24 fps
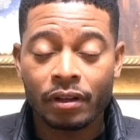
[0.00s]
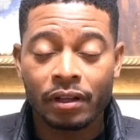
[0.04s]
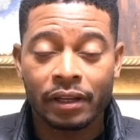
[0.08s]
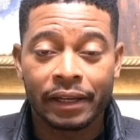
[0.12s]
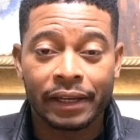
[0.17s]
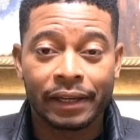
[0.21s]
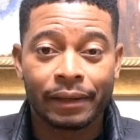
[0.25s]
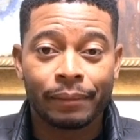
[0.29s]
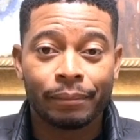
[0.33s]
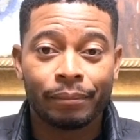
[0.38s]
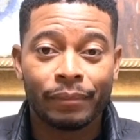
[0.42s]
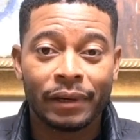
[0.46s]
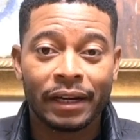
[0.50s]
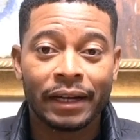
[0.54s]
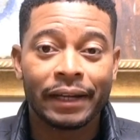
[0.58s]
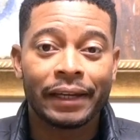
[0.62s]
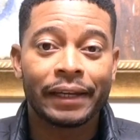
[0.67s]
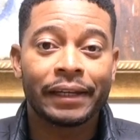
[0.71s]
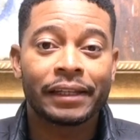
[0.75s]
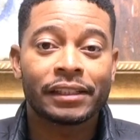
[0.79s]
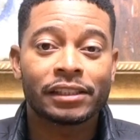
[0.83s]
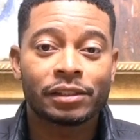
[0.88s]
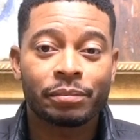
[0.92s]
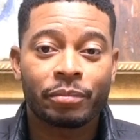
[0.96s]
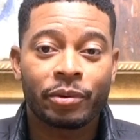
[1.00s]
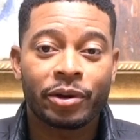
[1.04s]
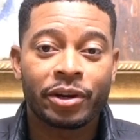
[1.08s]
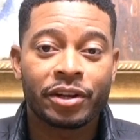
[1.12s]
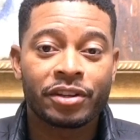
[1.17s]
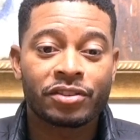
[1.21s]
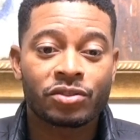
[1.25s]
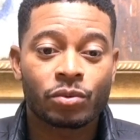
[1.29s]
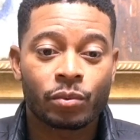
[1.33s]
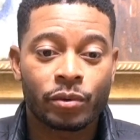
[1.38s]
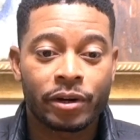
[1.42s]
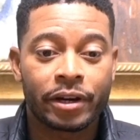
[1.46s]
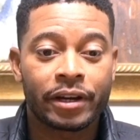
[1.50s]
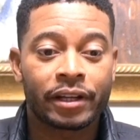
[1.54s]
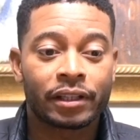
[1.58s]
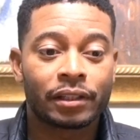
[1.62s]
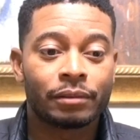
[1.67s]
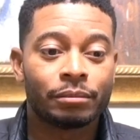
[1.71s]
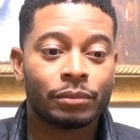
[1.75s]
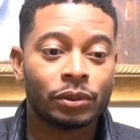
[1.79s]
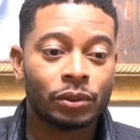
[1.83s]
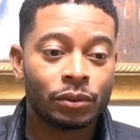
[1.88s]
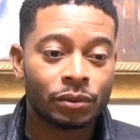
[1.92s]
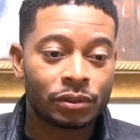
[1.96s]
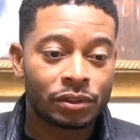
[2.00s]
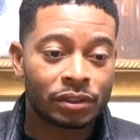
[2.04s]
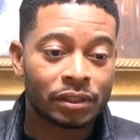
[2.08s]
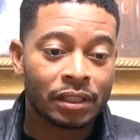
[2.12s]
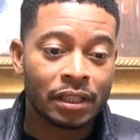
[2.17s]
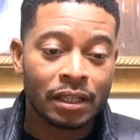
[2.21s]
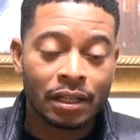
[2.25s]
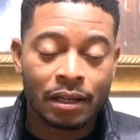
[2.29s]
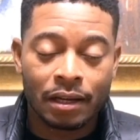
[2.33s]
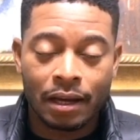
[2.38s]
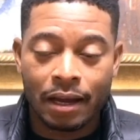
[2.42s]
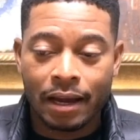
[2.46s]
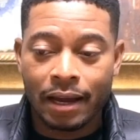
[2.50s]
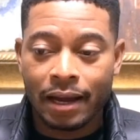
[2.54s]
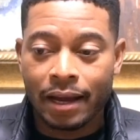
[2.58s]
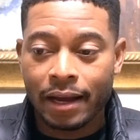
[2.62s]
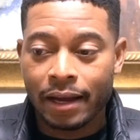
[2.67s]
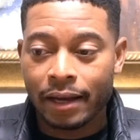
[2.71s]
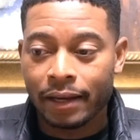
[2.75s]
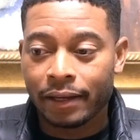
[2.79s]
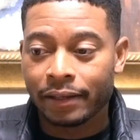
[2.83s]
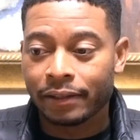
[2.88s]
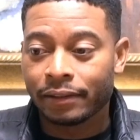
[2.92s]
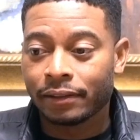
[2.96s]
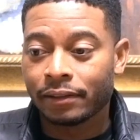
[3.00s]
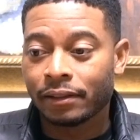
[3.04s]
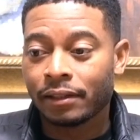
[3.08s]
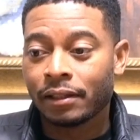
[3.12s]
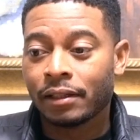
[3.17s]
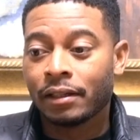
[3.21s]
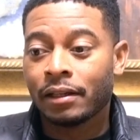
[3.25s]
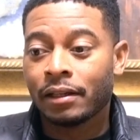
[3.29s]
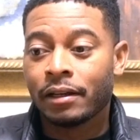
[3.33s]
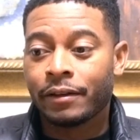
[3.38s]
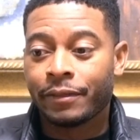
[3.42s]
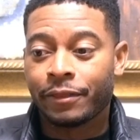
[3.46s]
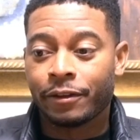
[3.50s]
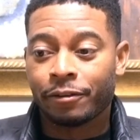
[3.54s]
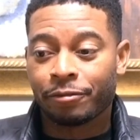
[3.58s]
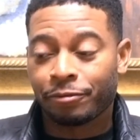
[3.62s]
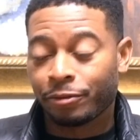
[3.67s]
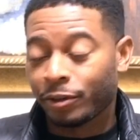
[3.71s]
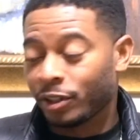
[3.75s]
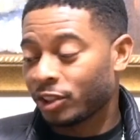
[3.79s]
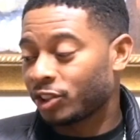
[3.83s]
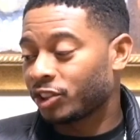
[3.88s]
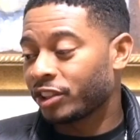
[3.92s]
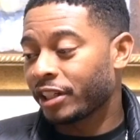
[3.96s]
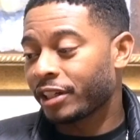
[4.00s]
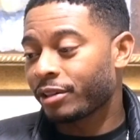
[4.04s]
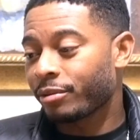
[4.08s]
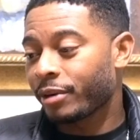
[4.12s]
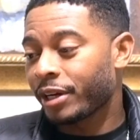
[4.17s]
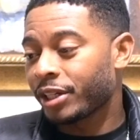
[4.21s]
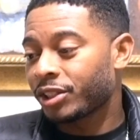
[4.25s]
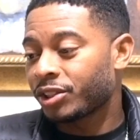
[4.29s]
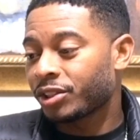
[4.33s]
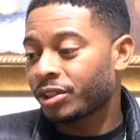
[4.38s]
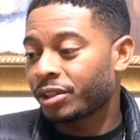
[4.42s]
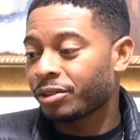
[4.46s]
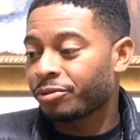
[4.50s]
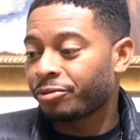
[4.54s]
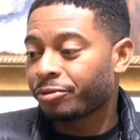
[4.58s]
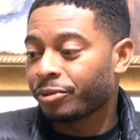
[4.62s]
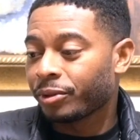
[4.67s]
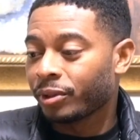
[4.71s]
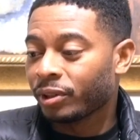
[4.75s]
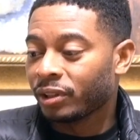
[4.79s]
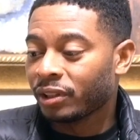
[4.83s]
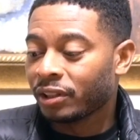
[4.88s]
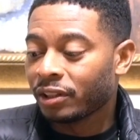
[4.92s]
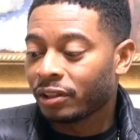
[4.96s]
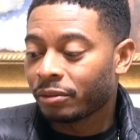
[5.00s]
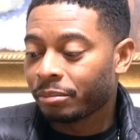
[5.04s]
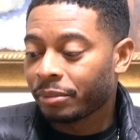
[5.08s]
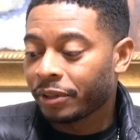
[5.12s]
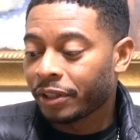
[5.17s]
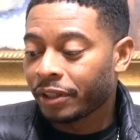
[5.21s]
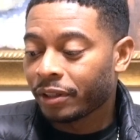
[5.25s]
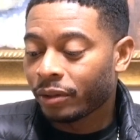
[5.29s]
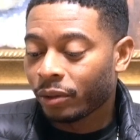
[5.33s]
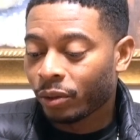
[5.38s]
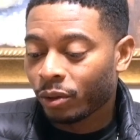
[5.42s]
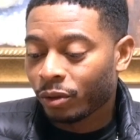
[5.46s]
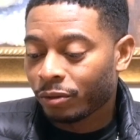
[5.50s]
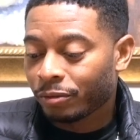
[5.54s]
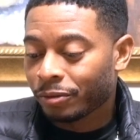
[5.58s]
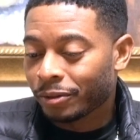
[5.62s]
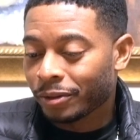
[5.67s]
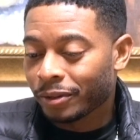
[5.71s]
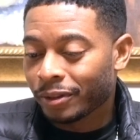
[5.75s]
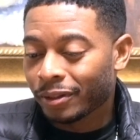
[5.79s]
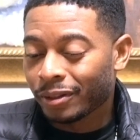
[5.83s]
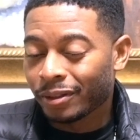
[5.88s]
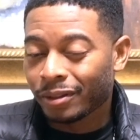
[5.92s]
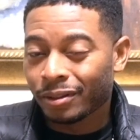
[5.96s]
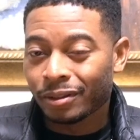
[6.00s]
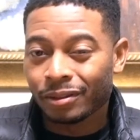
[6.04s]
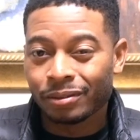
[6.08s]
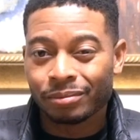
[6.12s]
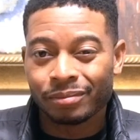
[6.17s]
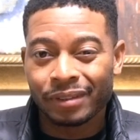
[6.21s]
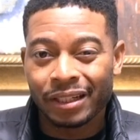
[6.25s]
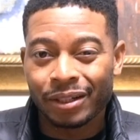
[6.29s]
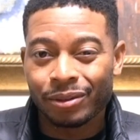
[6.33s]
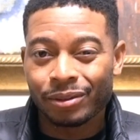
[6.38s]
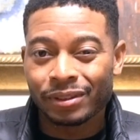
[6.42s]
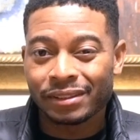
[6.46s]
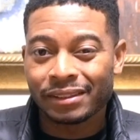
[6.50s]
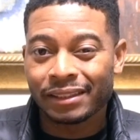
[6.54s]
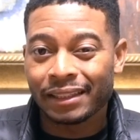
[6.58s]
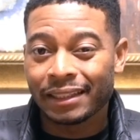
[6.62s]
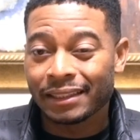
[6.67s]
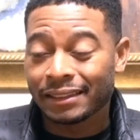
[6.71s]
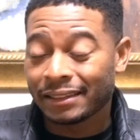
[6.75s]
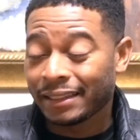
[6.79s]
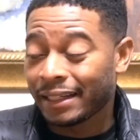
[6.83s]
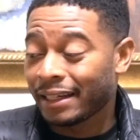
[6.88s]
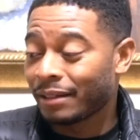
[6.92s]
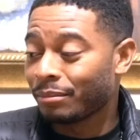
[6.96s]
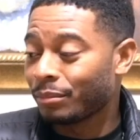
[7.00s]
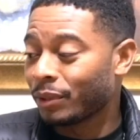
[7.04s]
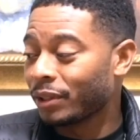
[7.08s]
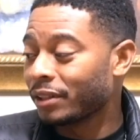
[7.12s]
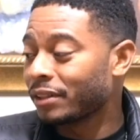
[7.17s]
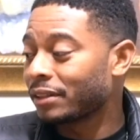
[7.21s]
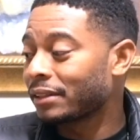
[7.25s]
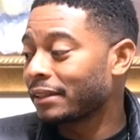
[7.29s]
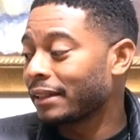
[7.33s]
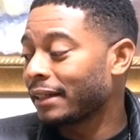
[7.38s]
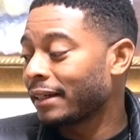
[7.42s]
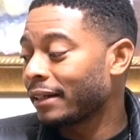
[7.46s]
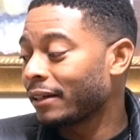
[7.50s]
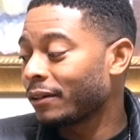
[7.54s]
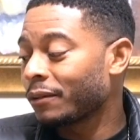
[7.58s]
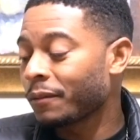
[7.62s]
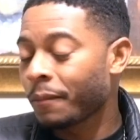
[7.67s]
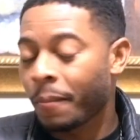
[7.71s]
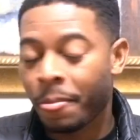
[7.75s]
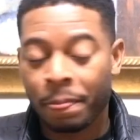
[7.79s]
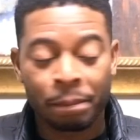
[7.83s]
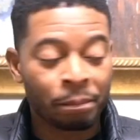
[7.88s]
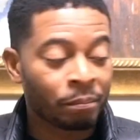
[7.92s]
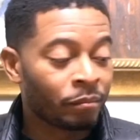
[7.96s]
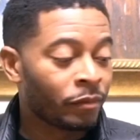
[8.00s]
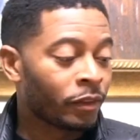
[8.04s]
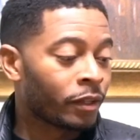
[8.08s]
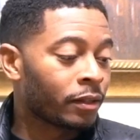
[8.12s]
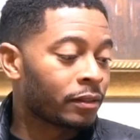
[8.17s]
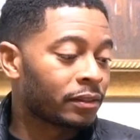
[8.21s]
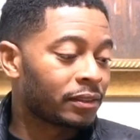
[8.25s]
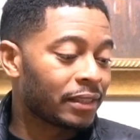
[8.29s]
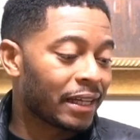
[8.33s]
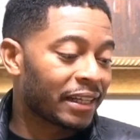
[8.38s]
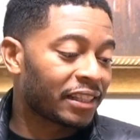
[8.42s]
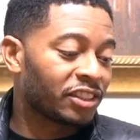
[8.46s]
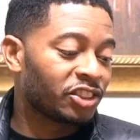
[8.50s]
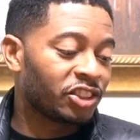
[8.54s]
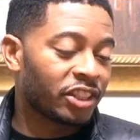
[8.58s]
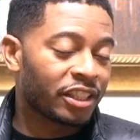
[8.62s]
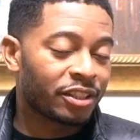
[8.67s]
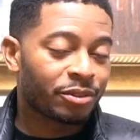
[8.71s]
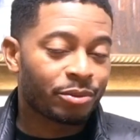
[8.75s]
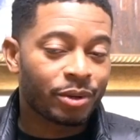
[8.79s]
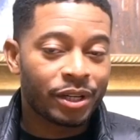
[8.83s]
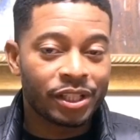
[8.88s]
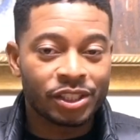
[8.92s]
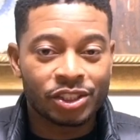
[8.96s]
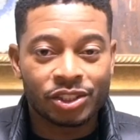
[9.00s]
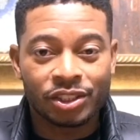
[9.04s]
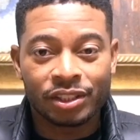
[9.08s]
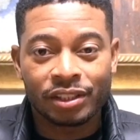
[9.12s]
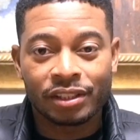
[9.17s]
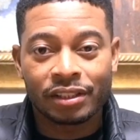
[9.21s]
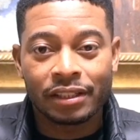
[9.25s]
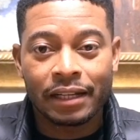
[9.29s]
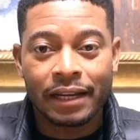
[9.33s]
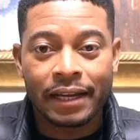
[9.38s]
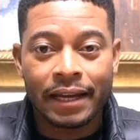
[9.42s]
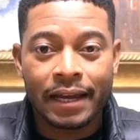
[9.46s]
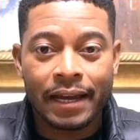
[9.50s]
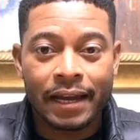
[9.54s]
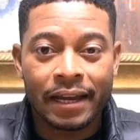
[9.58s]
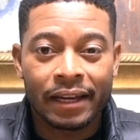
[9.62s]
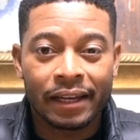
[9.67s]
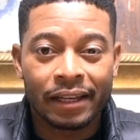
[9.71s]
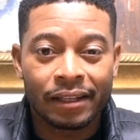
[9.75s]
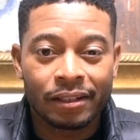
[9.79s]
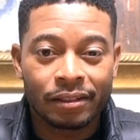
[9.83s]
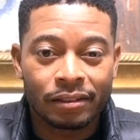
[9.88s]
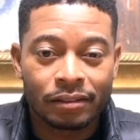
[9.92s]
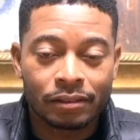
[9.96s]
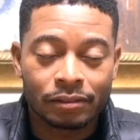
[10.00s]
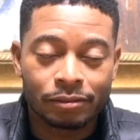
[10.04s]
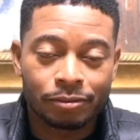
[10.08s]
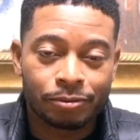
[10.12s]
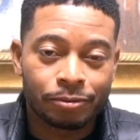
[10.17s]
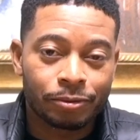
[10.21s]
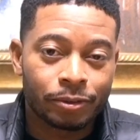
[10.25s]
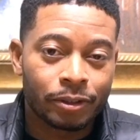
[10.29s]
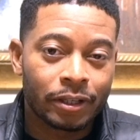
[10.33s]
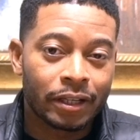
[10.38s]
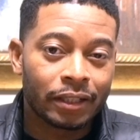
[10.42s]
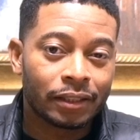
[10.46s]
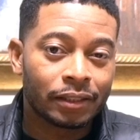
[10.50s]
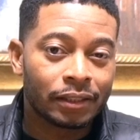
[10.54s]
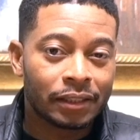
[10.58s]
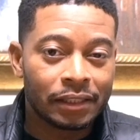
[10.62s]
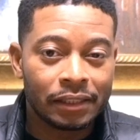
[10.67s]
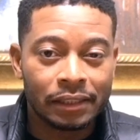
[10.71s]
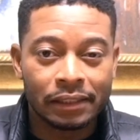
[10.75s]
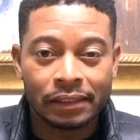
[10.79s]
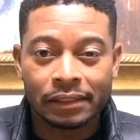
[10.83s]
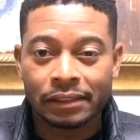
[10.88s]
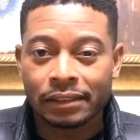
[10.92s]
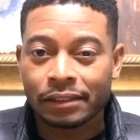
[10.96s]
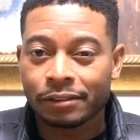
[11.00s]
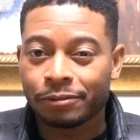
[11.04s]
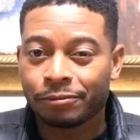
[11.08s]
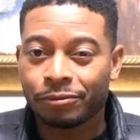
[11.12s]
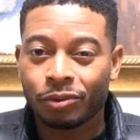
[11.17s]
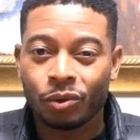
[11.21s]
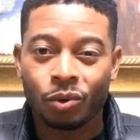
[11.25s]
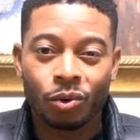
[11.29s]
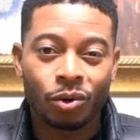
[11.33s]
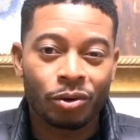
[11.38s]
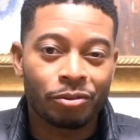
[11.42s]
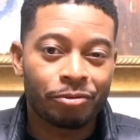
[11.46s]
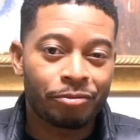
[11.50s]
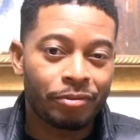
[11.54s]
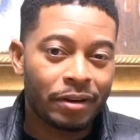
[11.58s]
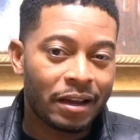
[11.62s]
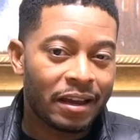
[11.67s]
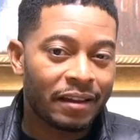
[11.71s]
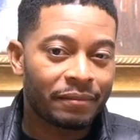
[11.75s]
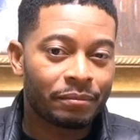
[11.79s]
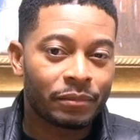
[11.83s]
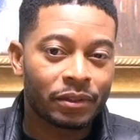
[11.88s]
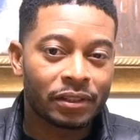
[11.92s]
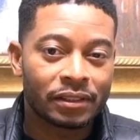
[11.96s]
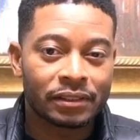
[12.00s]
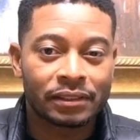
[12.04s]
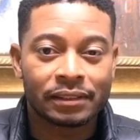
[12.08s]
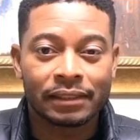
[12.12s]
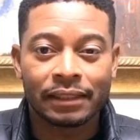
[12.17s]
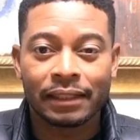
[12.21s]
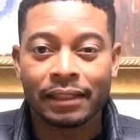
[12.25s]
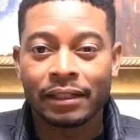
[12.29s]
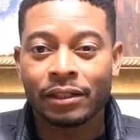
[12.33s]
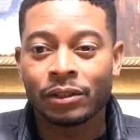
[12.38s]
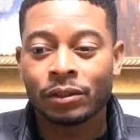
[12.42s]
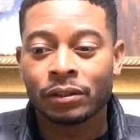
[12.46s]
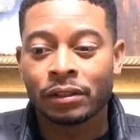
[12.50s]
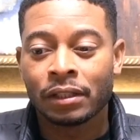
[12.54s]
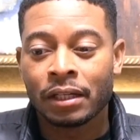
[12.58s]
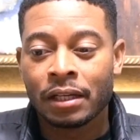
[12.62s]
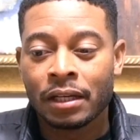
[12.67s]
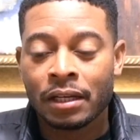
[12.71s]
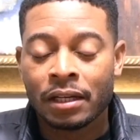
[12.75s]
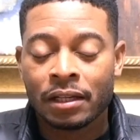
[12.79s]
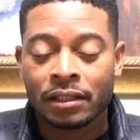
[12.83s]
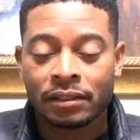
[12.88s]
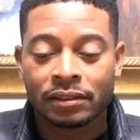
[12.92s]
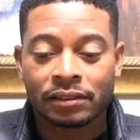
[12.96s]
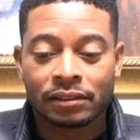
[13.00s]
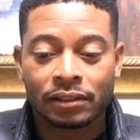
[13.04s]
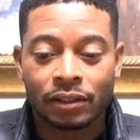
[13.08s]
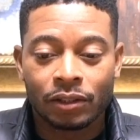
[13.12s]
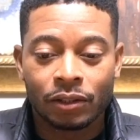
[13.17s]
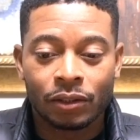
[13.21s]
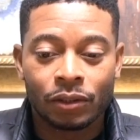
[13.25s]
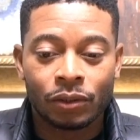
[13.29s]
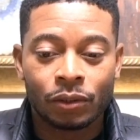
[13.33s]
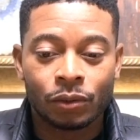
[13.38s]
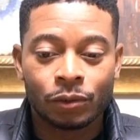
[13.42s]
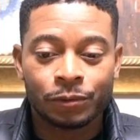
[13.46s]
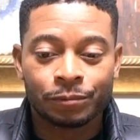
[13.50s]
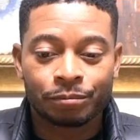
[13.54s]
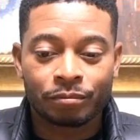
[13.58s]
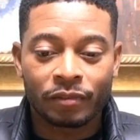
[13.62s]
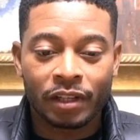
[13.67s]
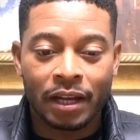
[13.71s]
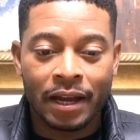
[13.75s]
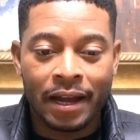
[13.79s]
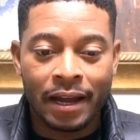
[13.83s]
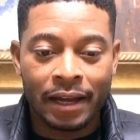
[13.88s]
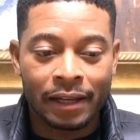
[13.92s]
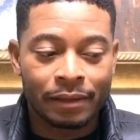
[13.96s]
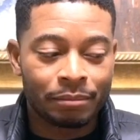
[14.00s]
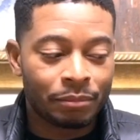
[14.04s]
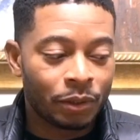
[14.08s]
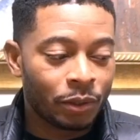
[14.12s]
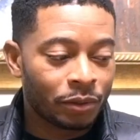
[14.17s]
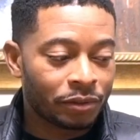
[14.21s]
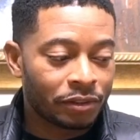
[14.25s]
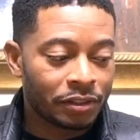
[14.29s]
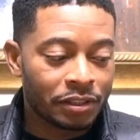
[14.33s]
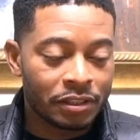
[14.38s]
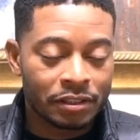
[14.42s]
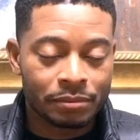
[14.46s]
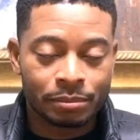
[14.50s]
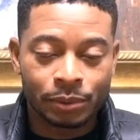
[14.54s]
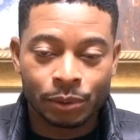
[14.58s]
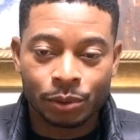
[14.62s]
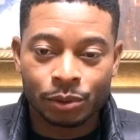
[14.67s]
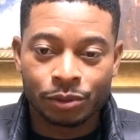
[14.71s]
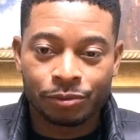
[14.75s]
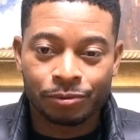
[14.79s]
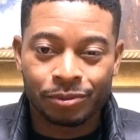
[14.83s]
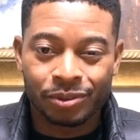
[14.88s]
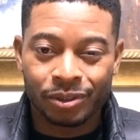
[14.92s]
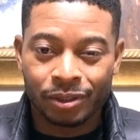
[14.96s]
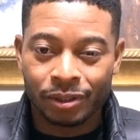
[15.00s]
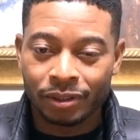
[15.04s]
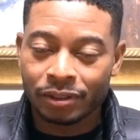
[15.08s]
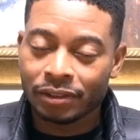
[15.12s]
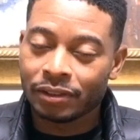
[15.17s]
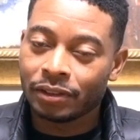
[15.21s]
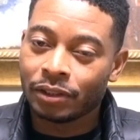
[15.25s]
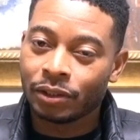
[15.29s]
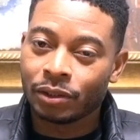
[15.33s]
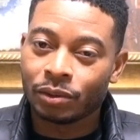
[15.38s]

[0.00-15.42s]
And my experience wearing the boots, I had the first generation for a little bit over, I would say 10 months now. Second generation I had for at least 4 or 5 months now. So I had both these boots for,